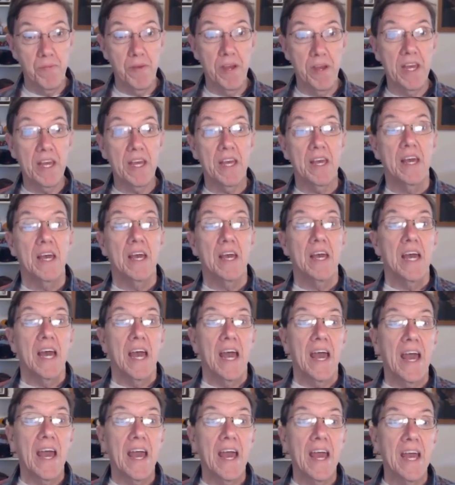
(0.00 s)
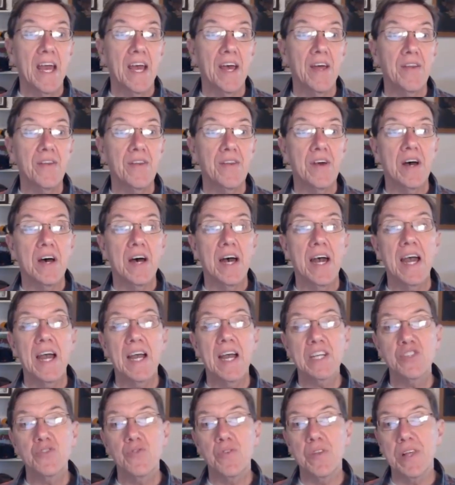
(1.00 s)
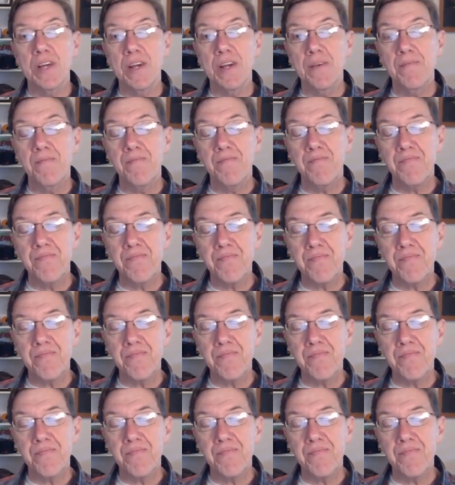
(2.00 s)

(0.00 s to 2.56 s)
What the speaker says: me. And it